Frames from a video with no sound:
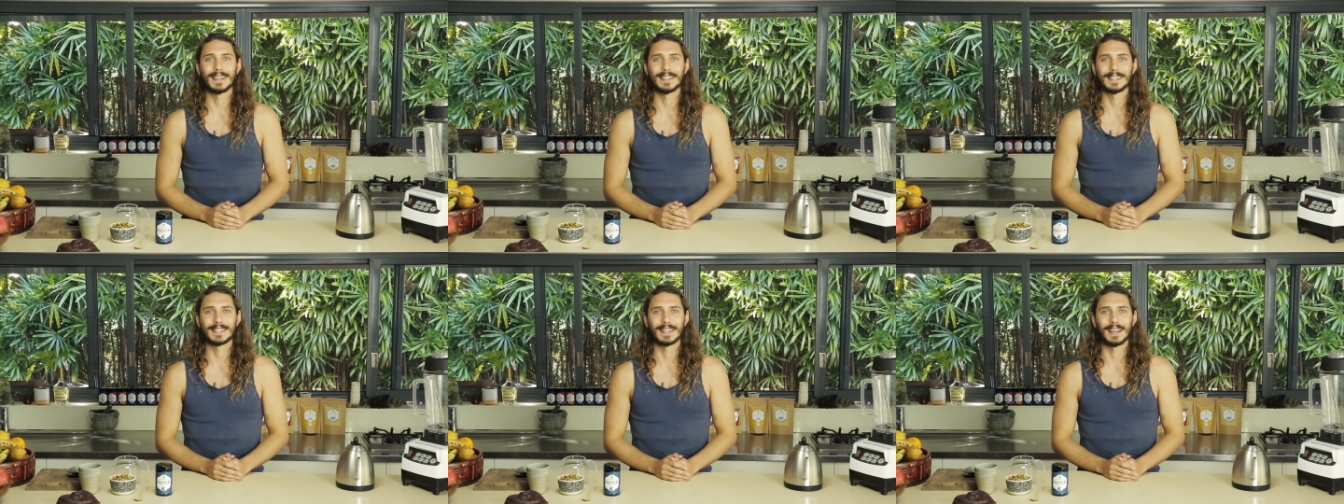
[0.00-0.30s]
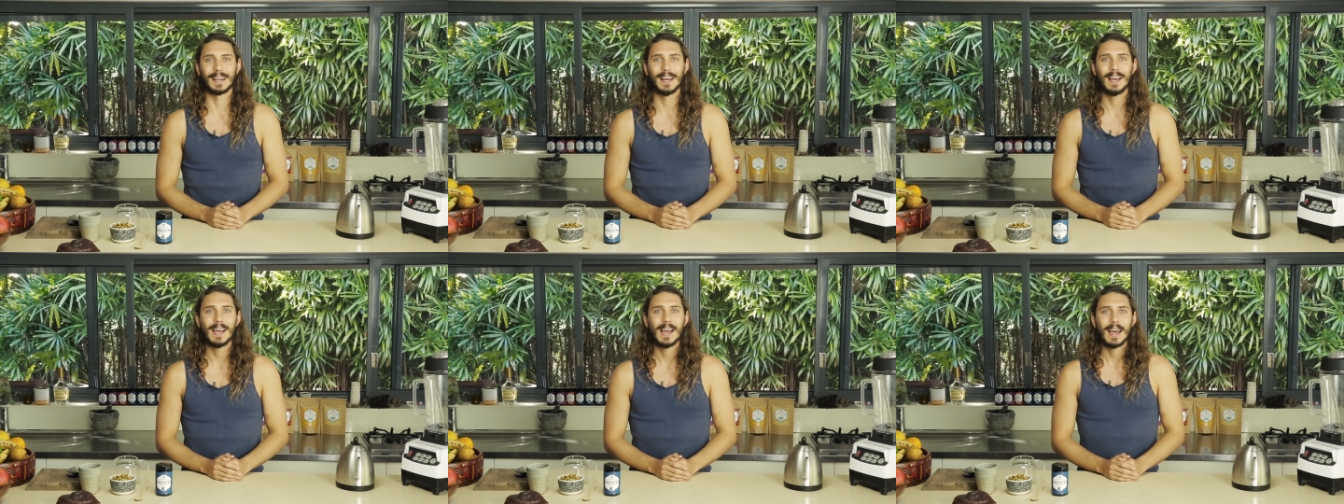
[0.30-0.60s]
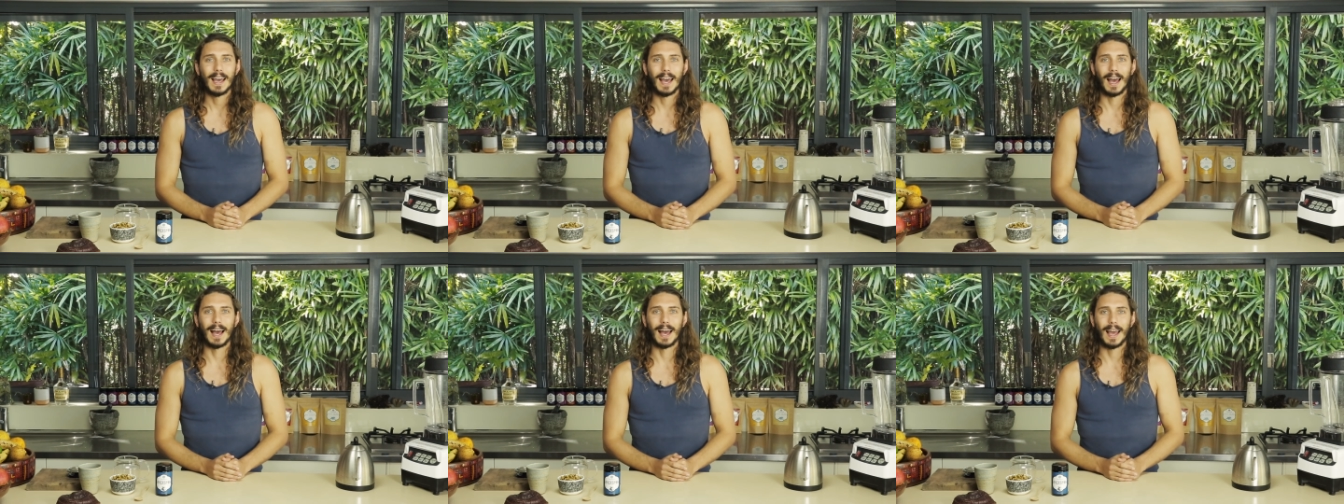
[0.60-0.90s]
It's a
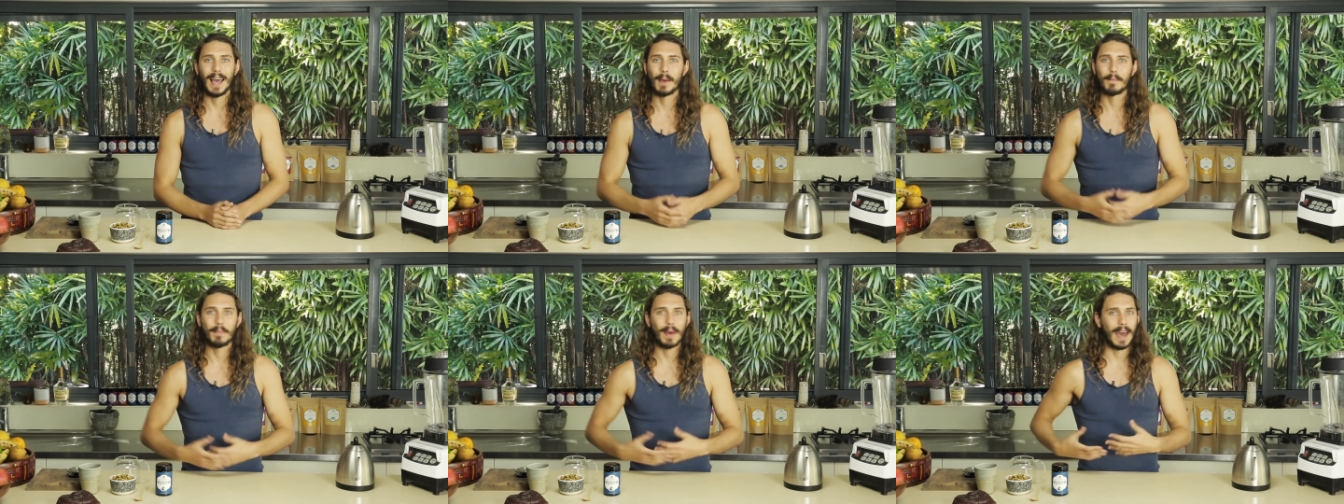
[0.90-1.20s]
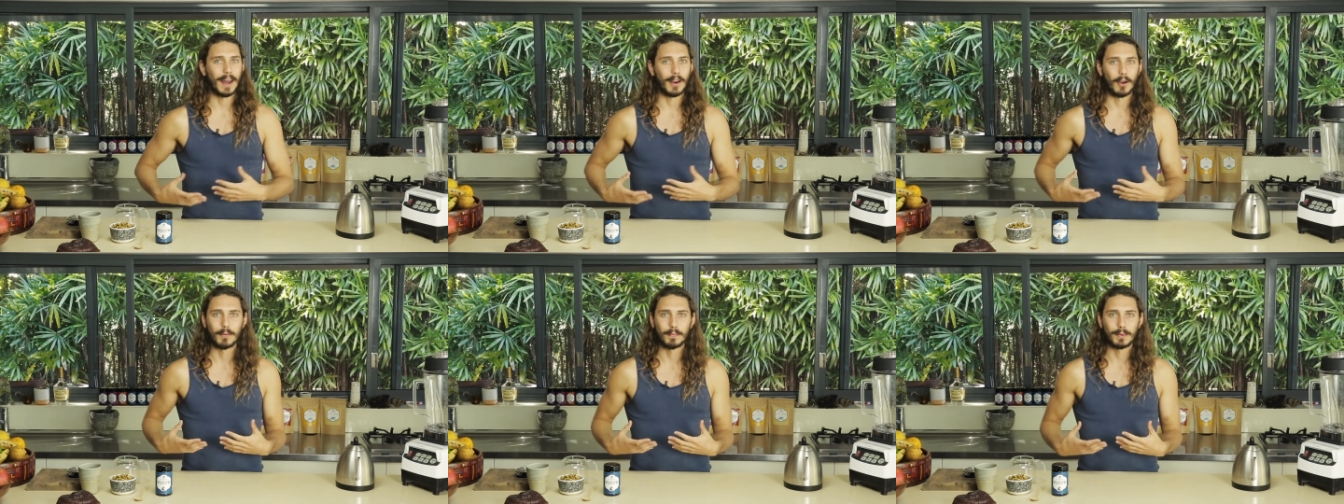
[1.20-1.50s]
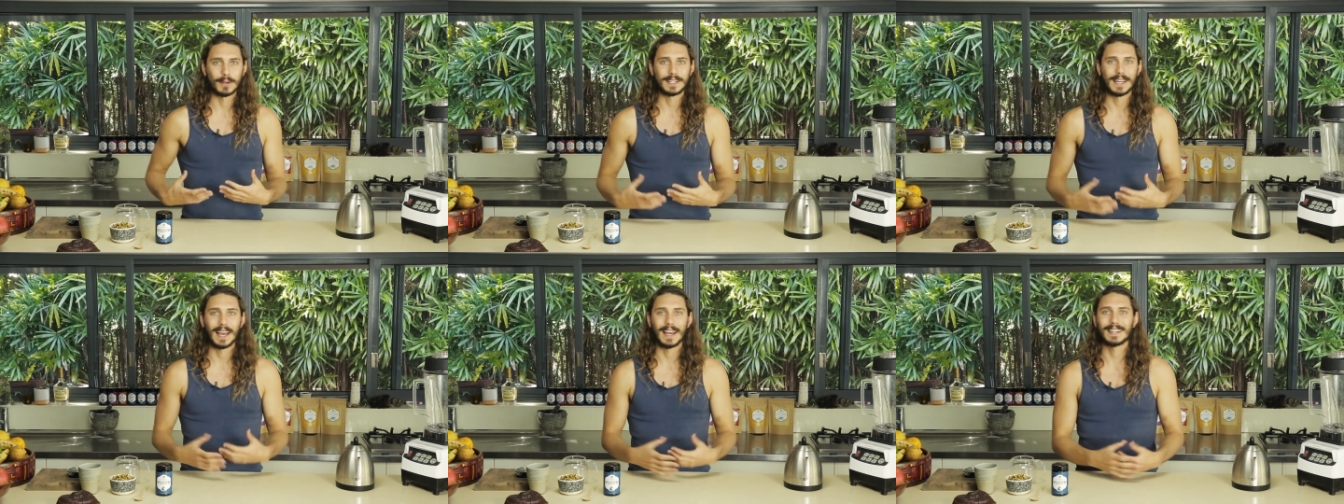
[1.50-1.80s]

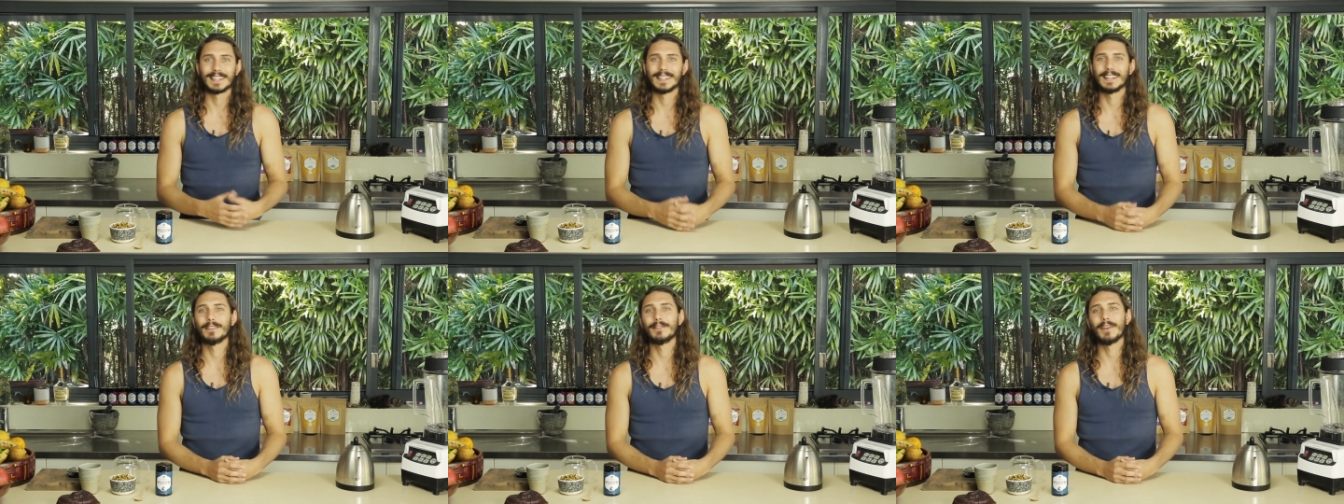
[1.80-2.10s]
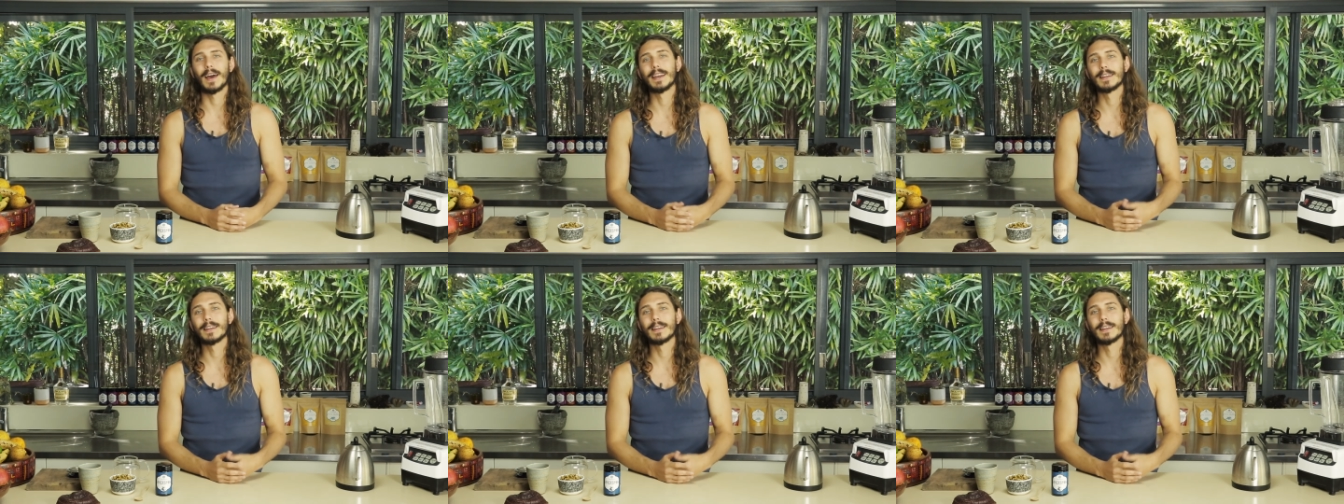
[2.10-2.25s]
hepatoprotective,